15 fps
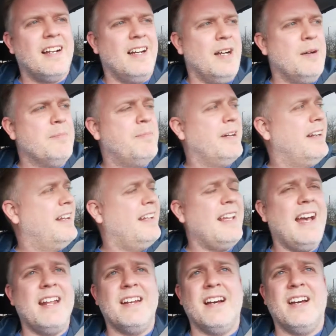But
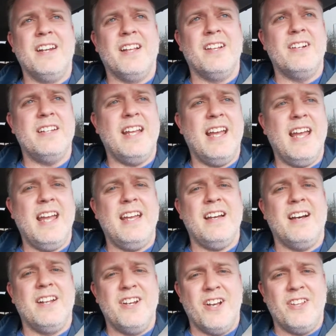again, another day,
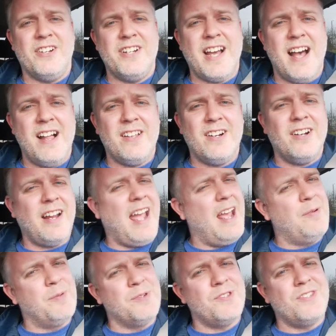another dollar,
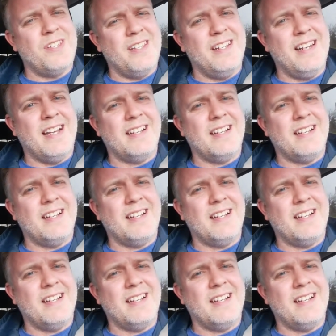and we'll see you